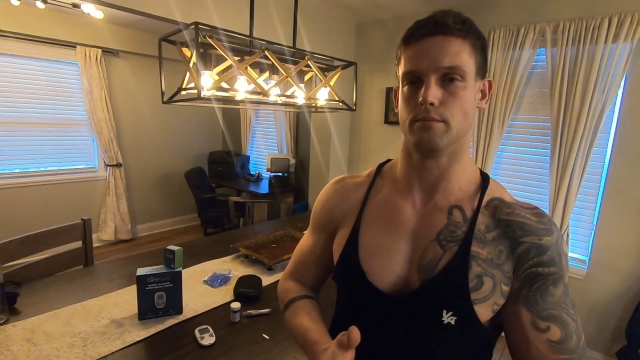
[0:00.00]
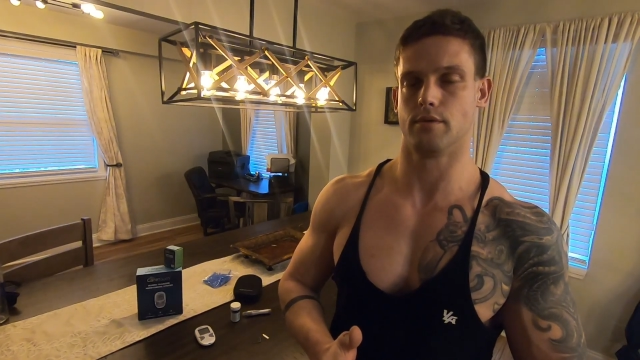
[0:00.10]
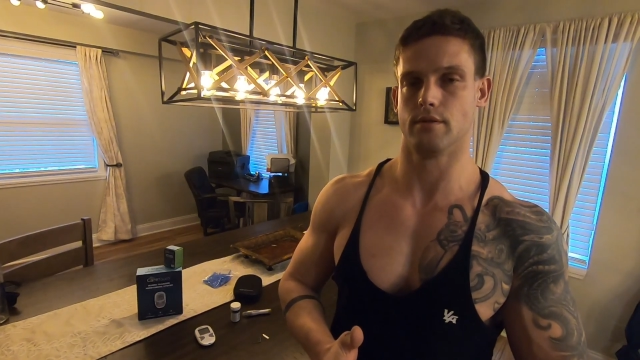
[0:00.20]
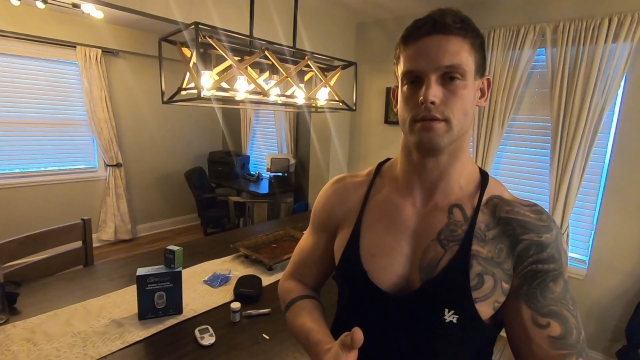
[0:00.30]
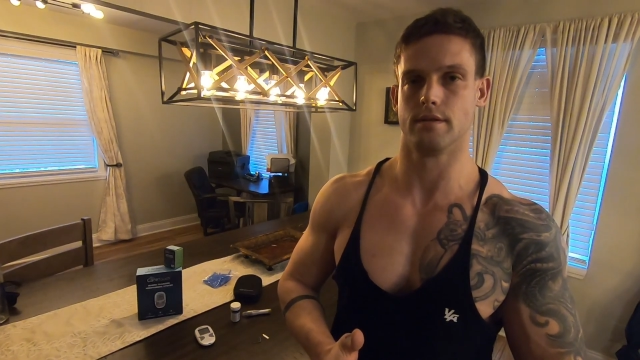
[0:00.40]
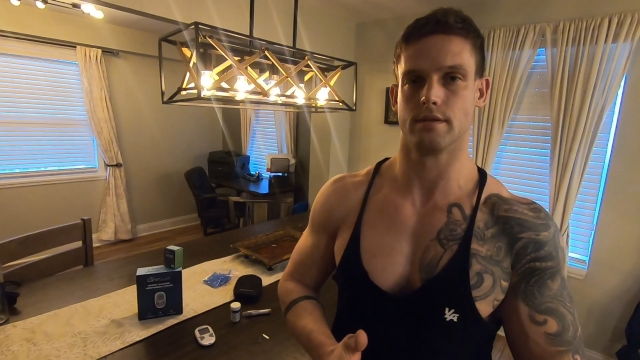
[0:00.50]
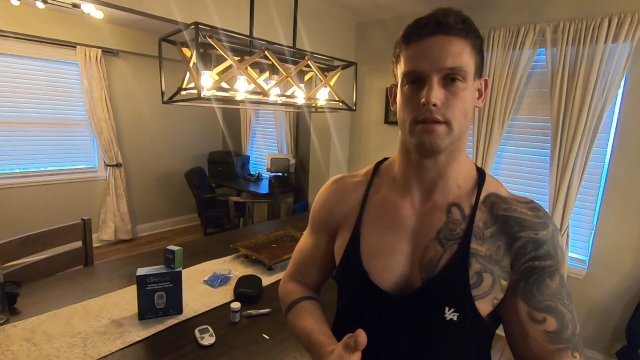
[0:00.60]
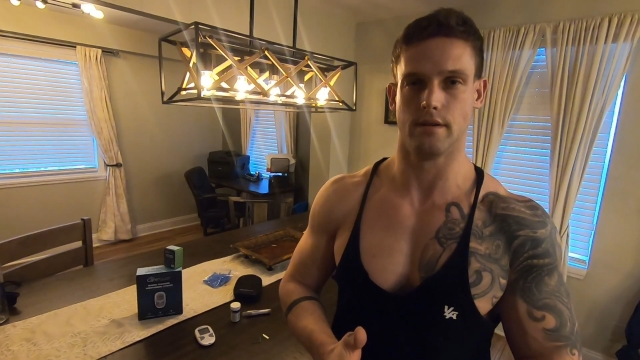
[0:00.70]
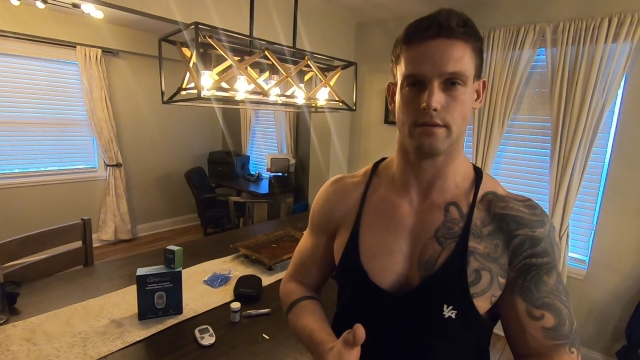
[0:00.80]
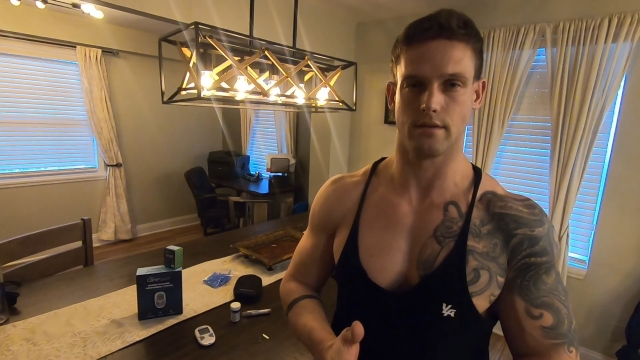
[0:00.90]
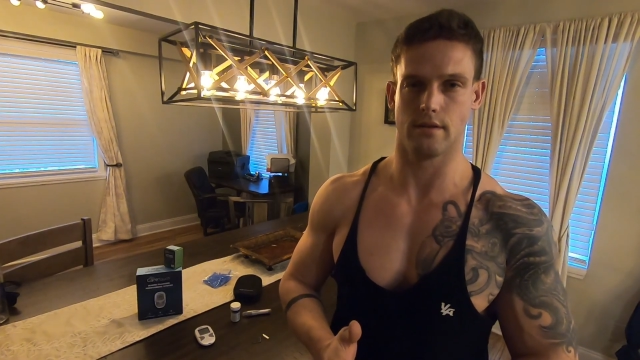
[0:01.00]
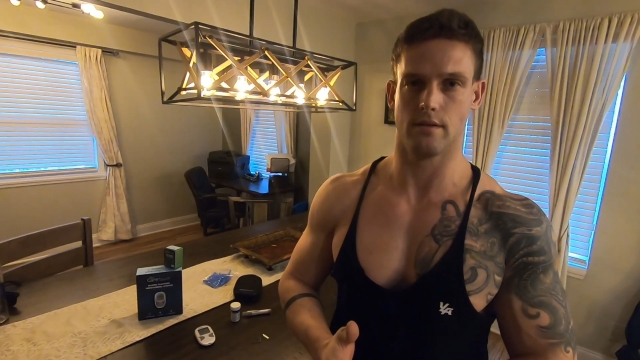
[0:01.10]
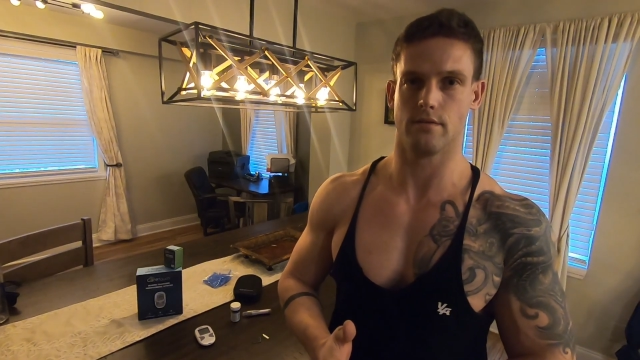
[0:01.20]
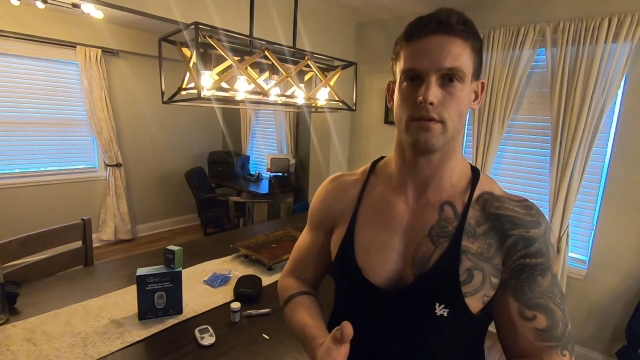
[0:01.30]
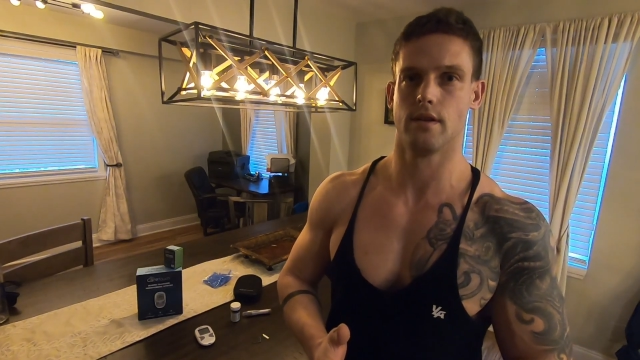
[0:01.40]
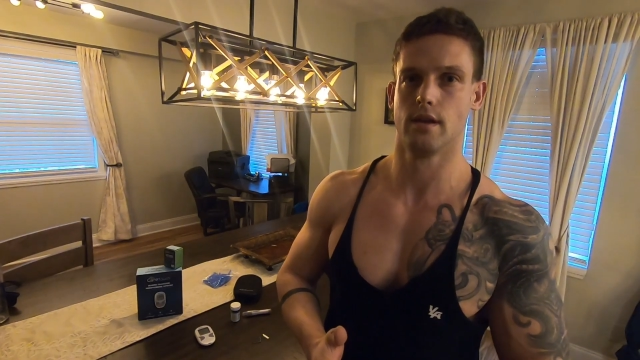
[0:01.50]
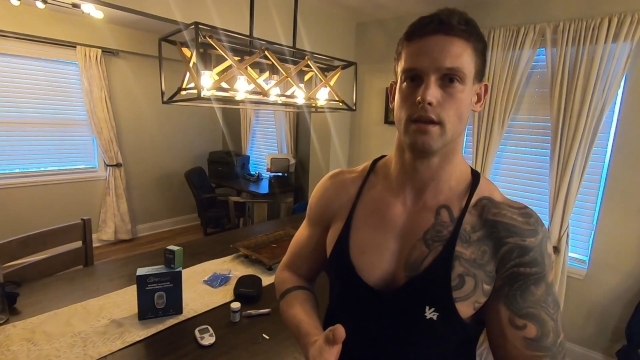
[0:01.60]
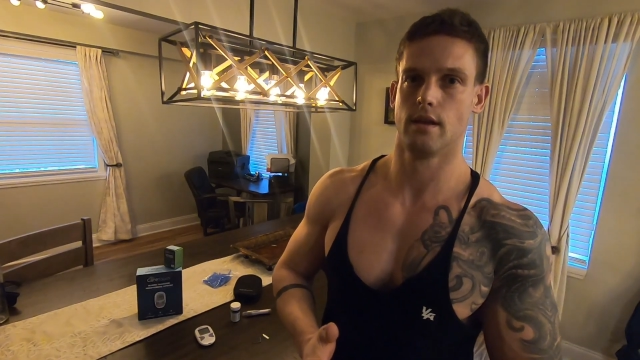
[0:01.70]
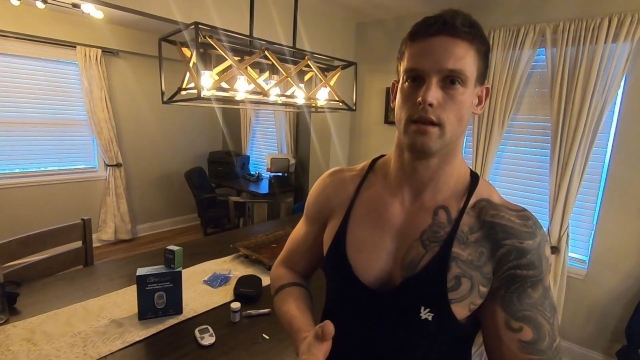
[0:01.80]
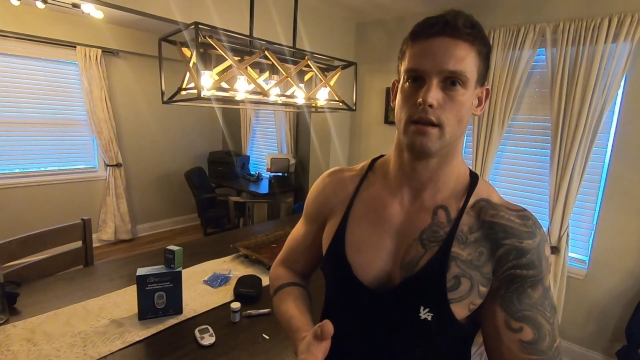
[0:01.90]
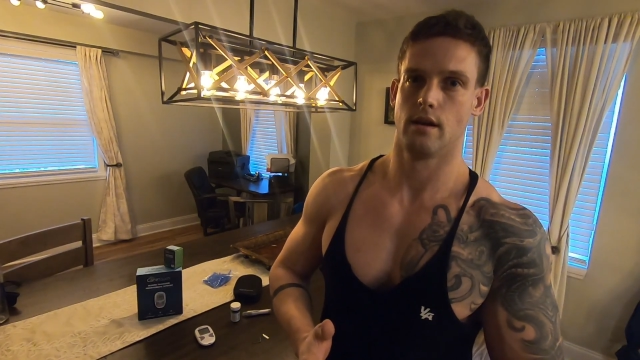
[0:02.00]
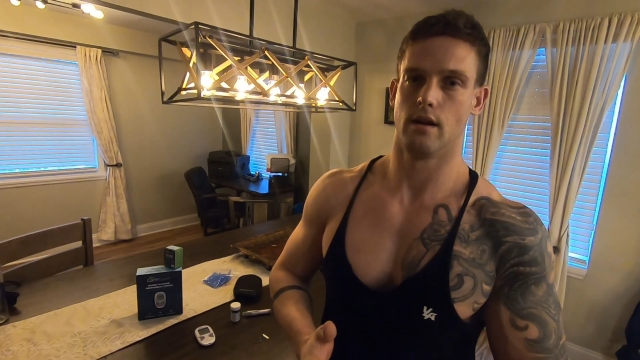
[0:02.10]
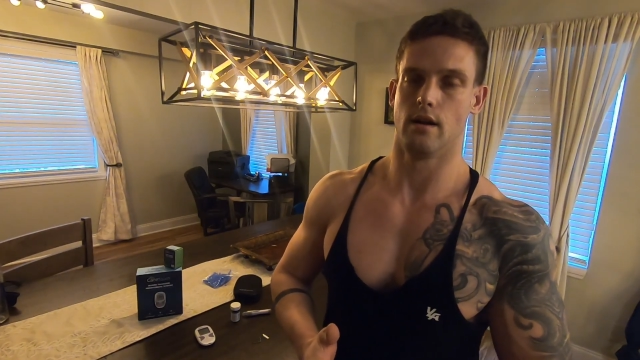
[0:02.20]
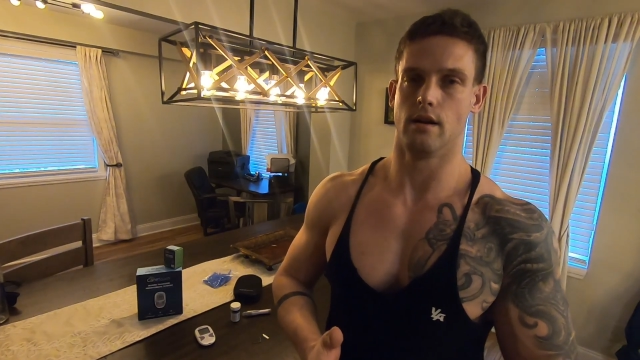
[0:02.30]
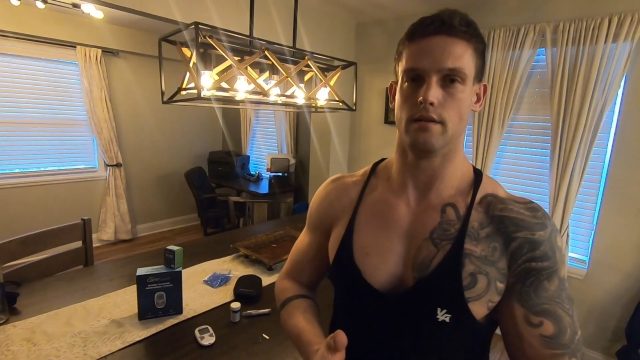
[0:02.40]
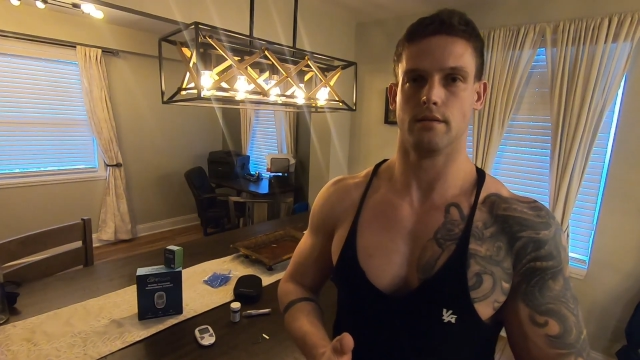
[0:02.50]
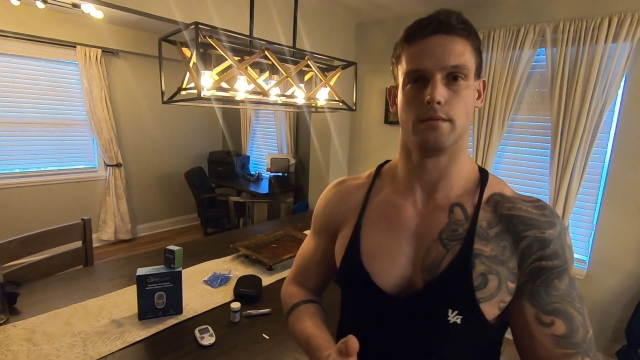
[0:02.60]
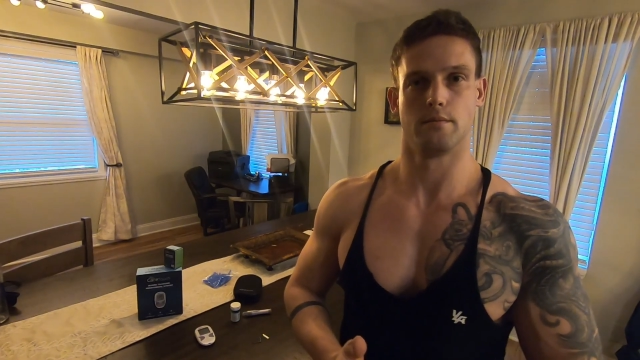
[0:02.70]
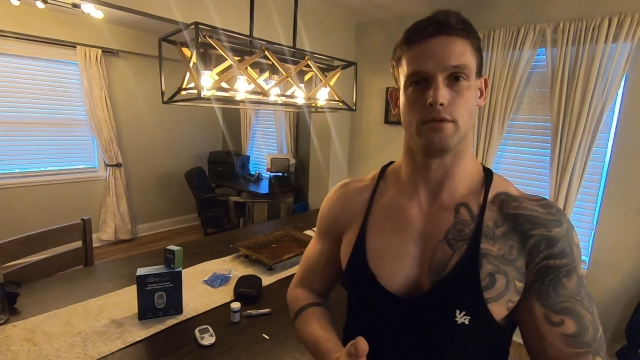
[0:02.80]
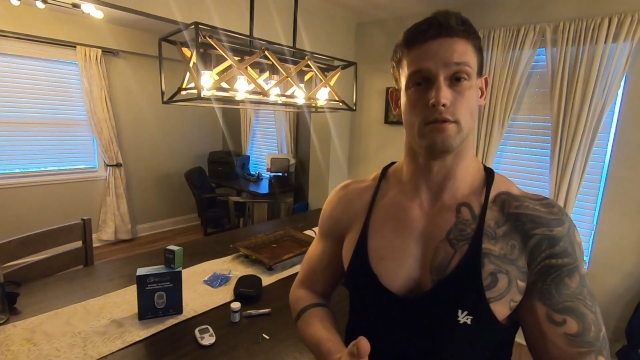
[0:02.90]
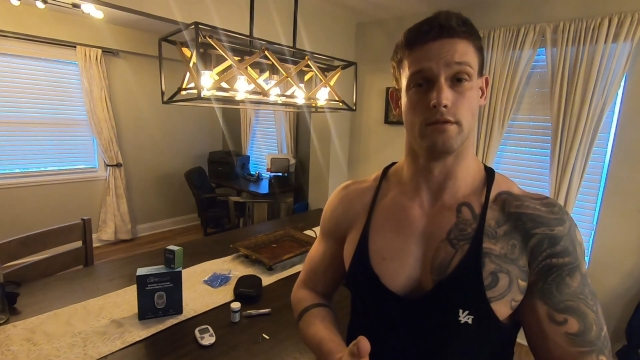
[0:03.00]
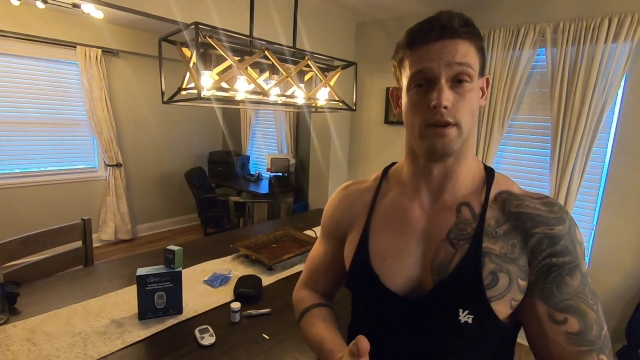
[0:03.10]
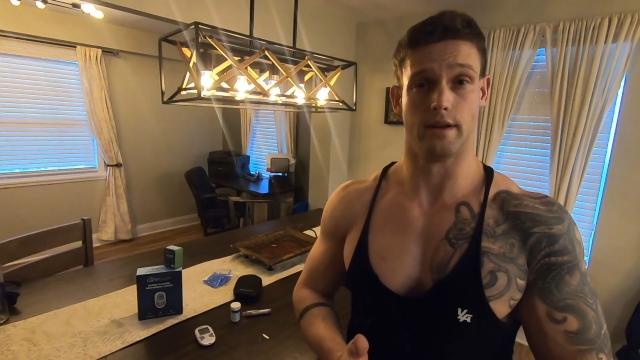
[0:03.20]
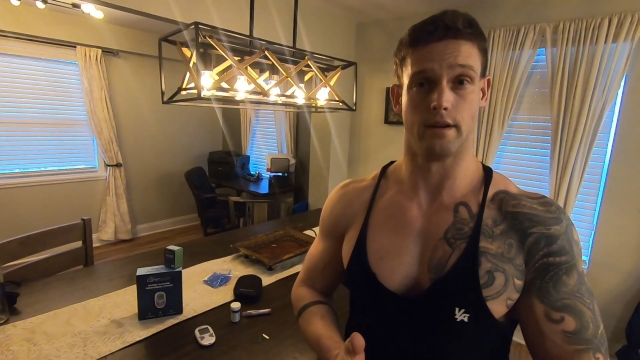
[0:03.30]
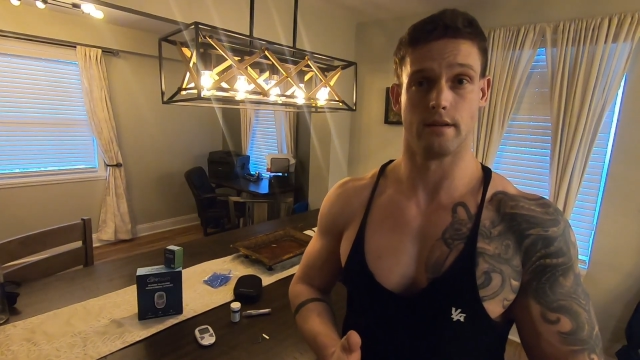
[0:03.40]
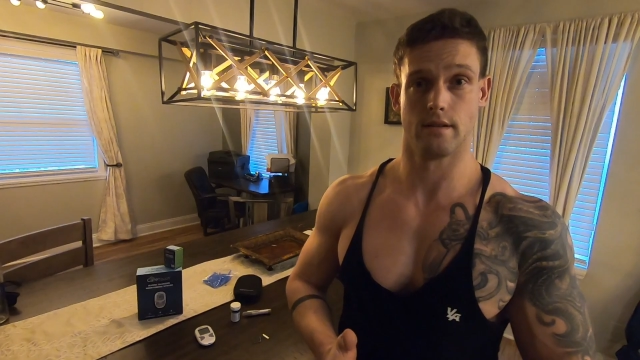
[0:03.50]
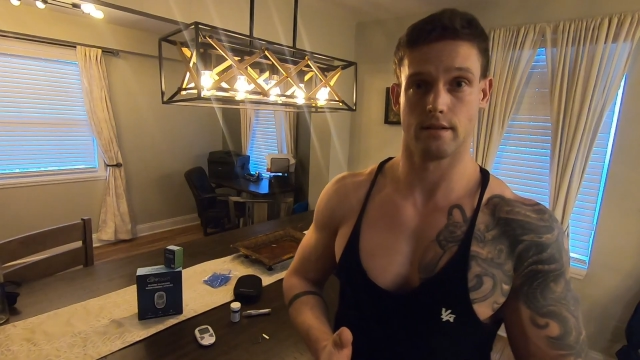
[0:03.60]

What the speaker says: protein kinase of pyruvate